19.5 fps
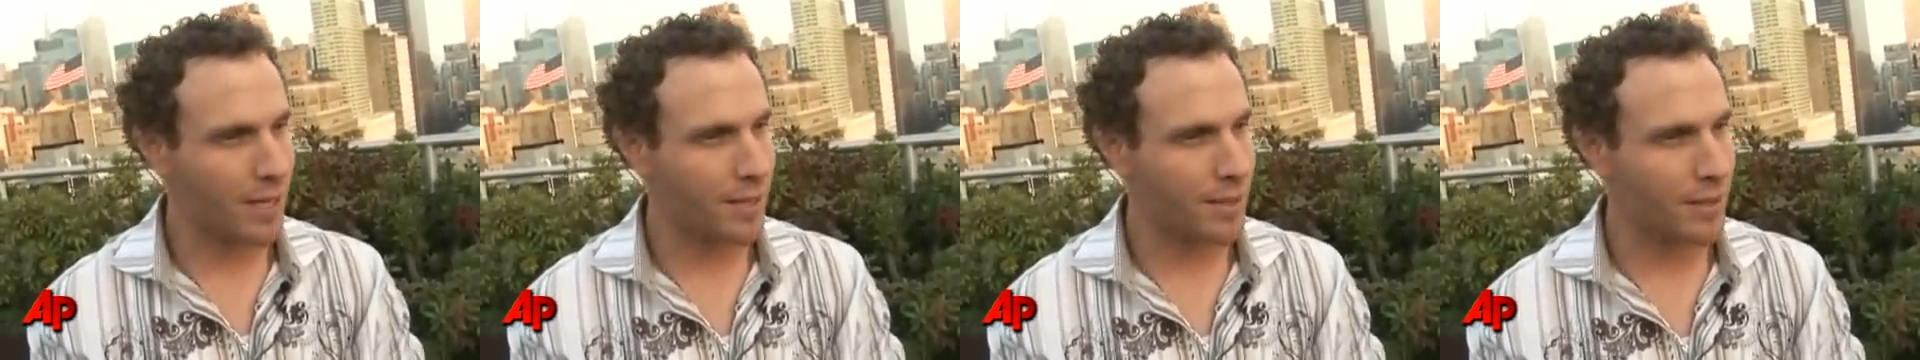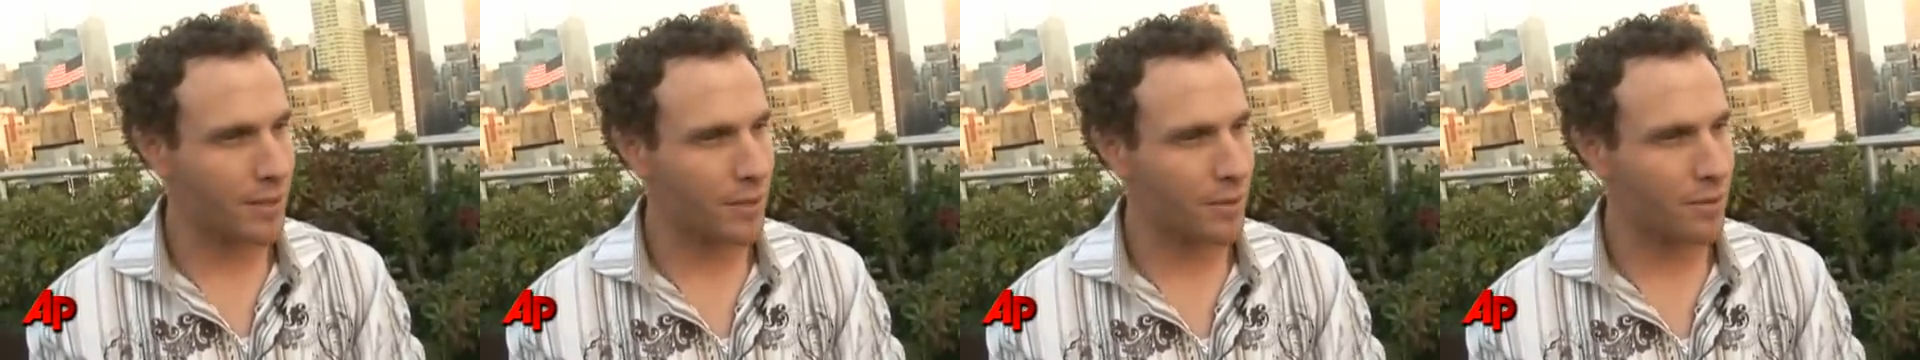
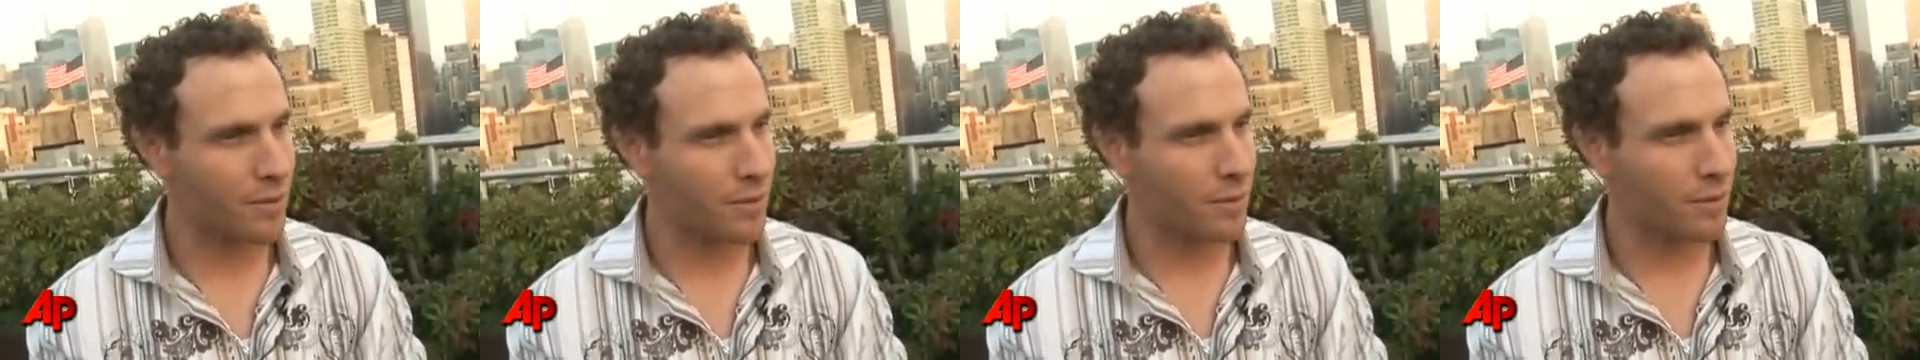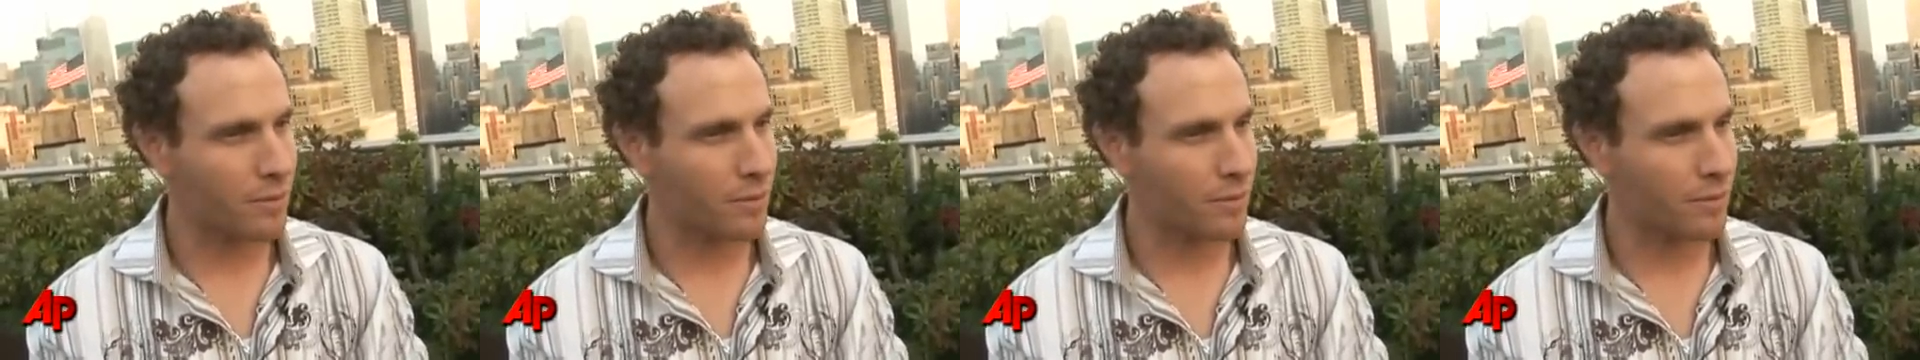
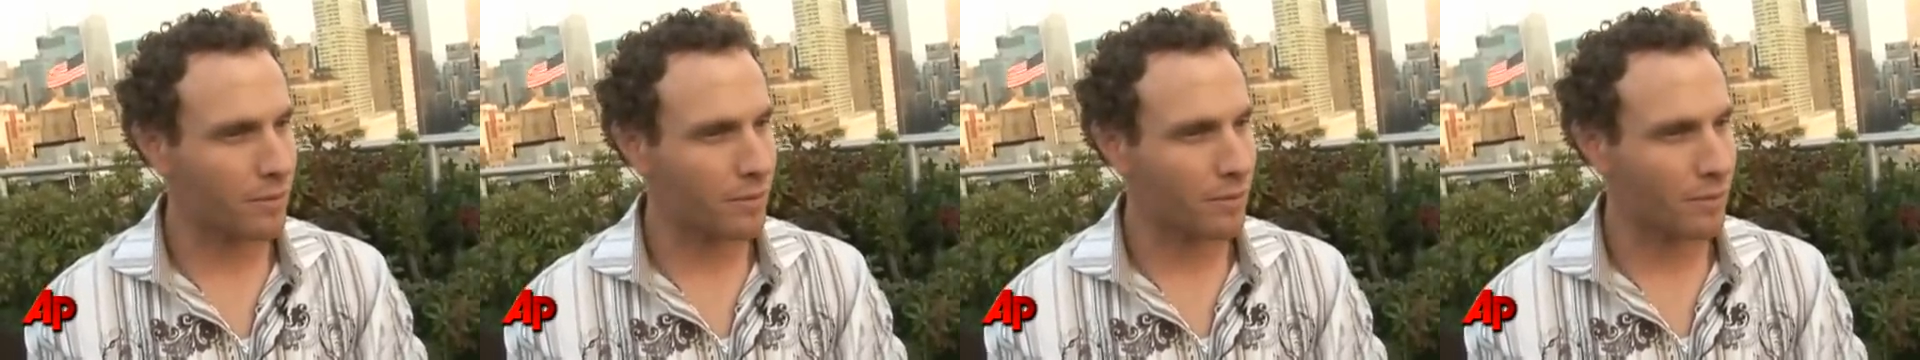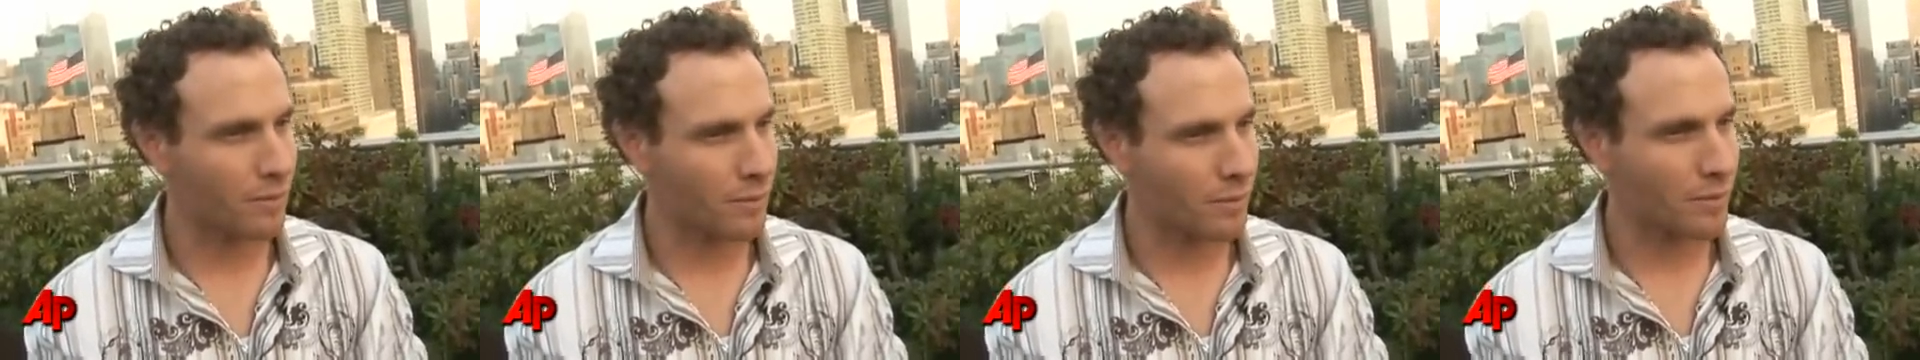tattoos
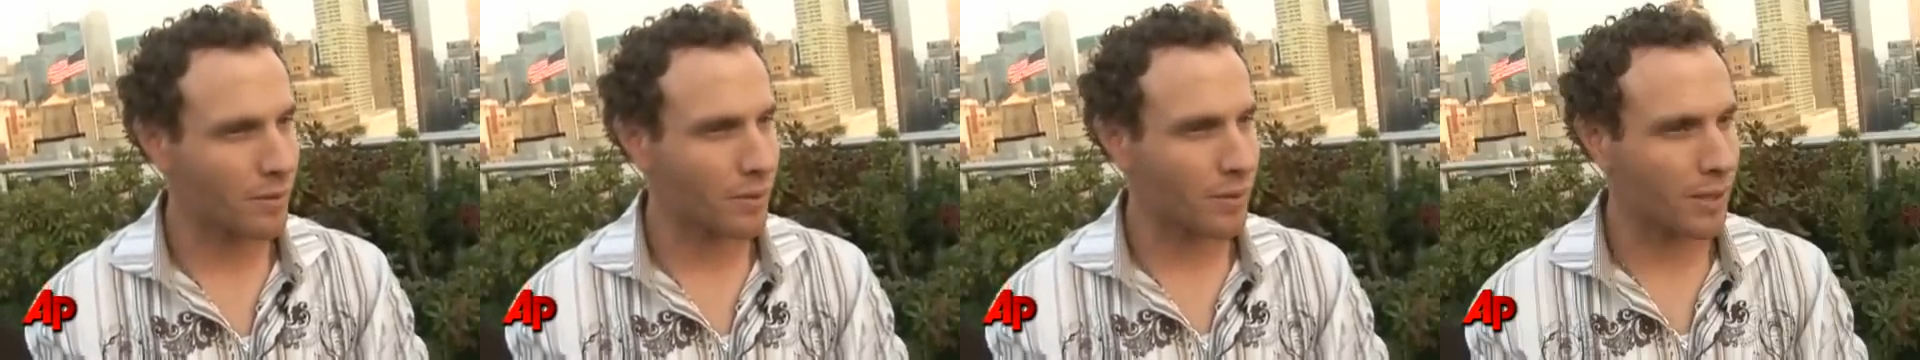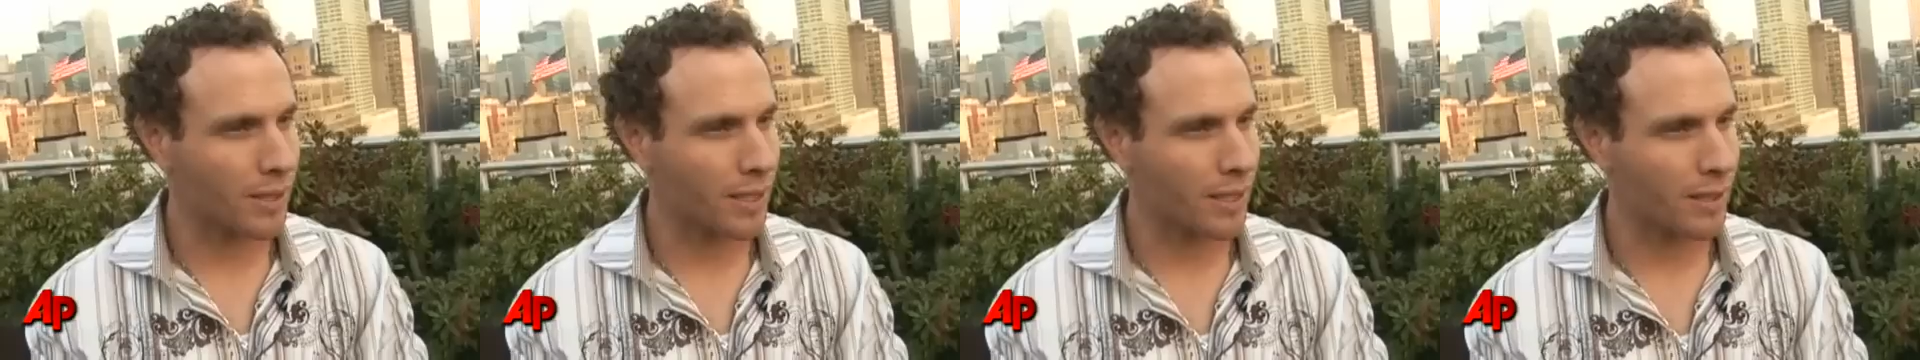
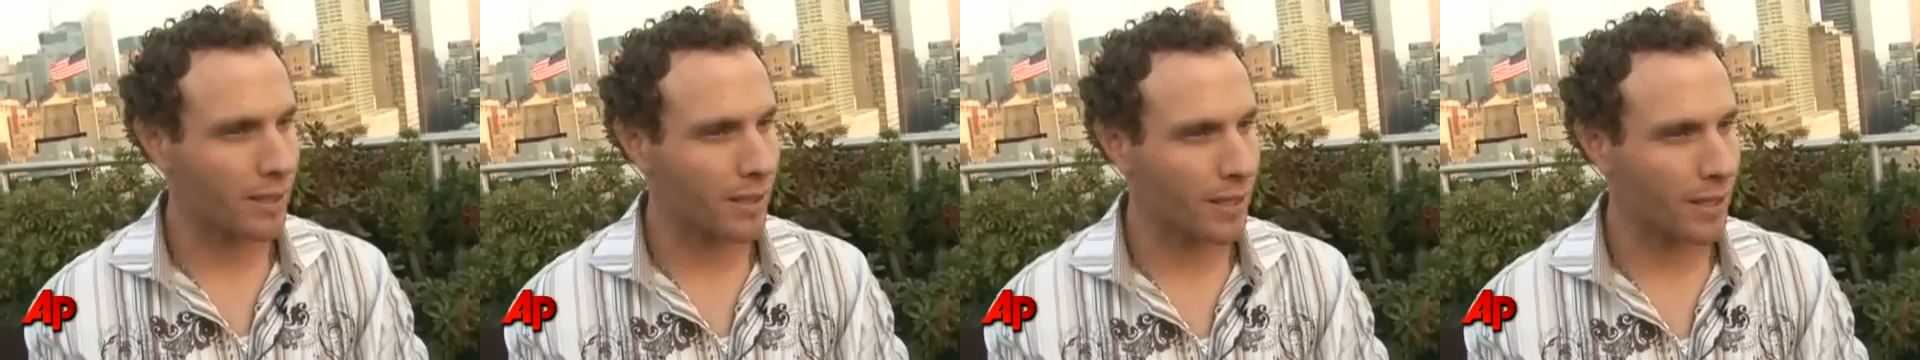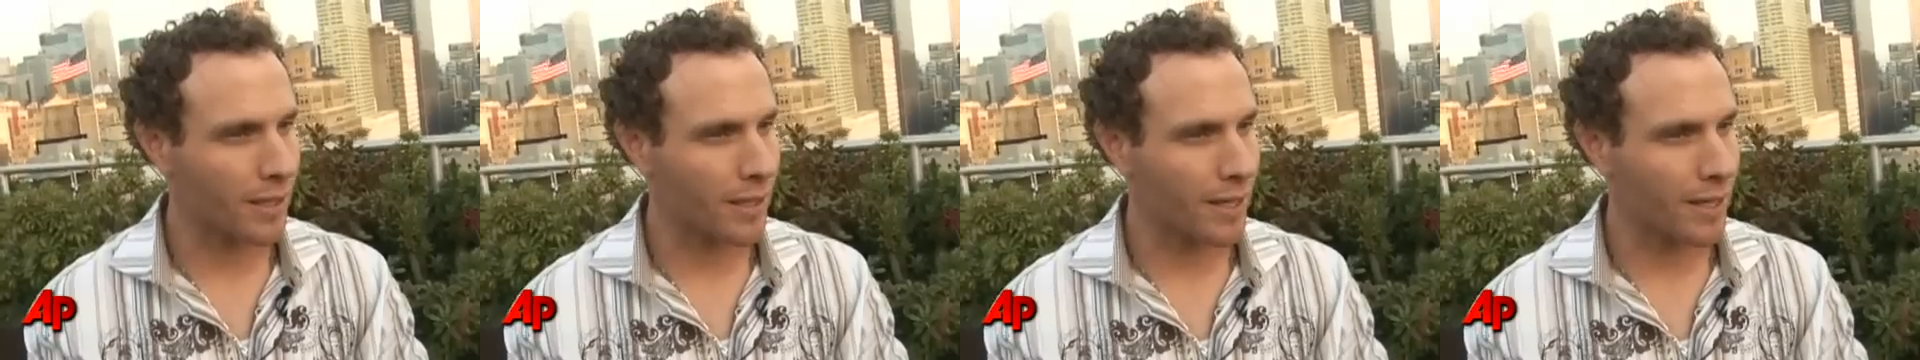will
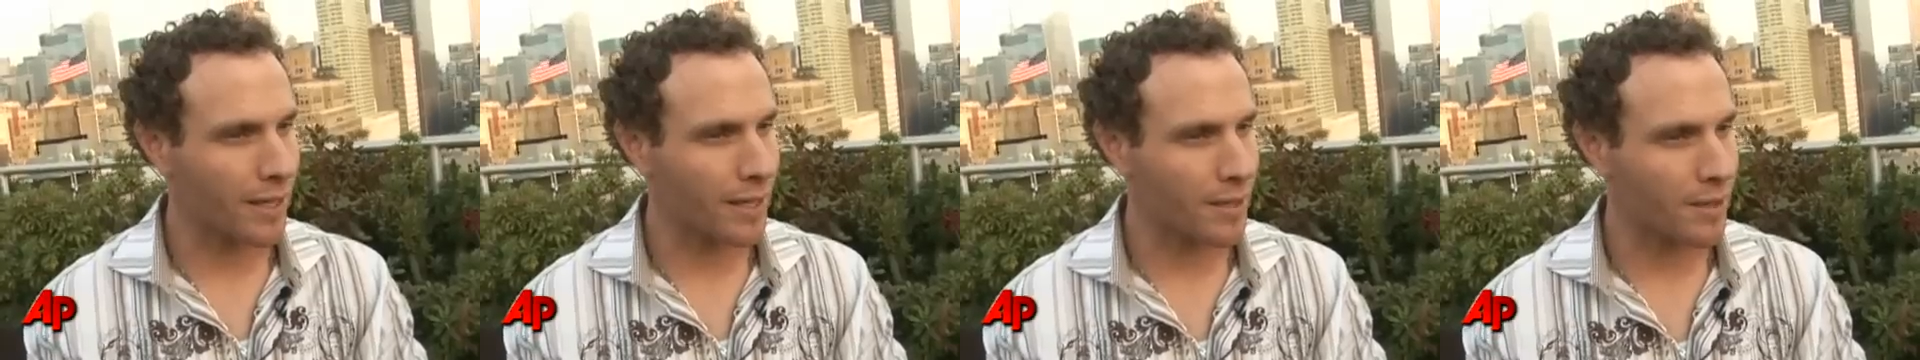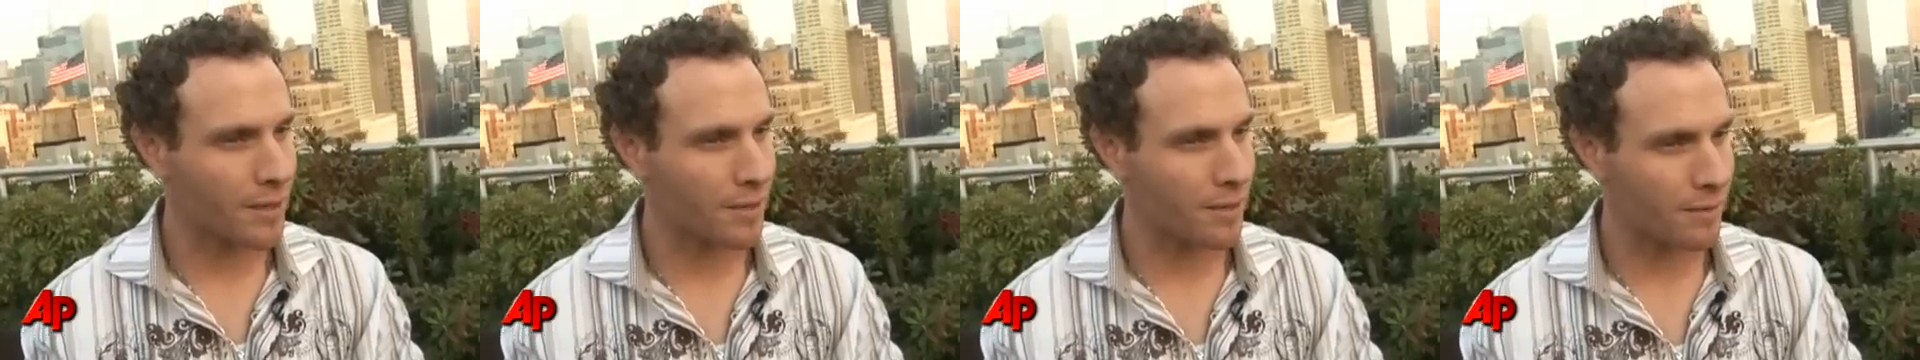say, "Hey, that
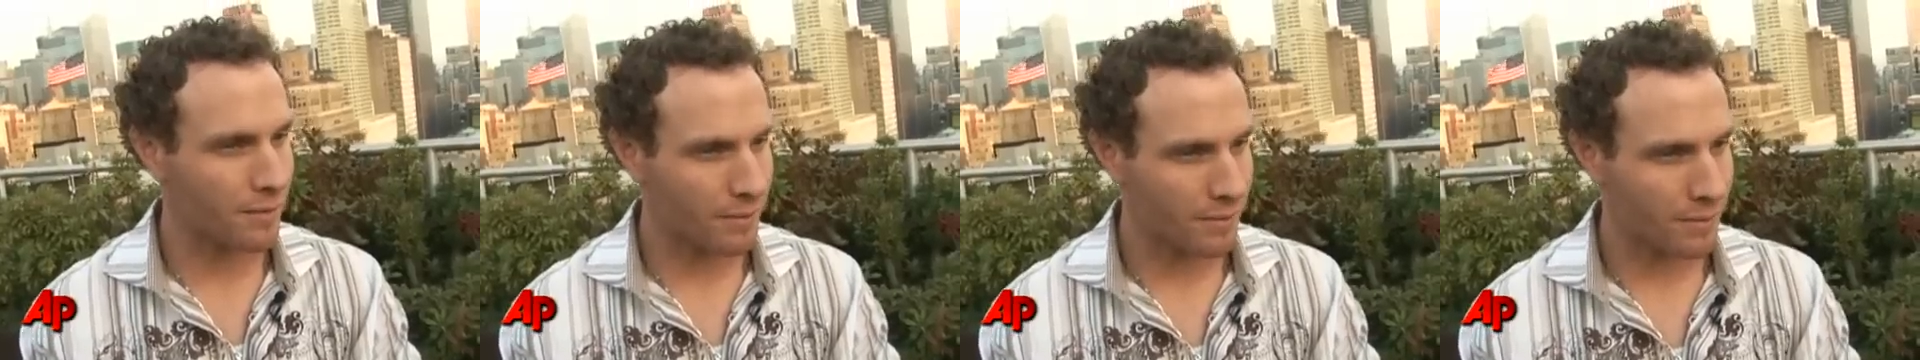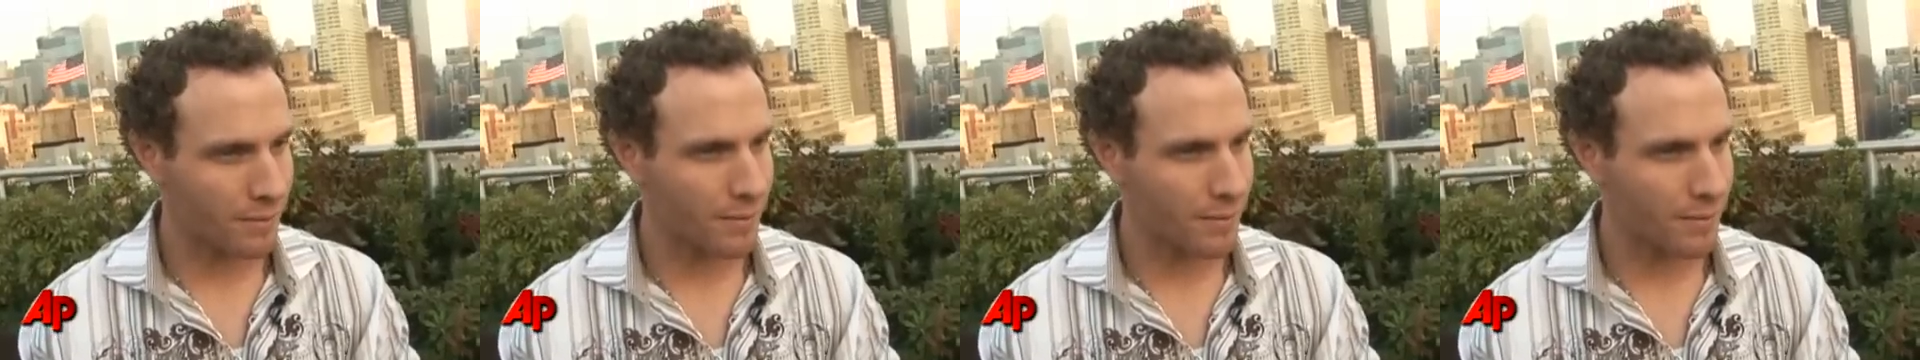guy's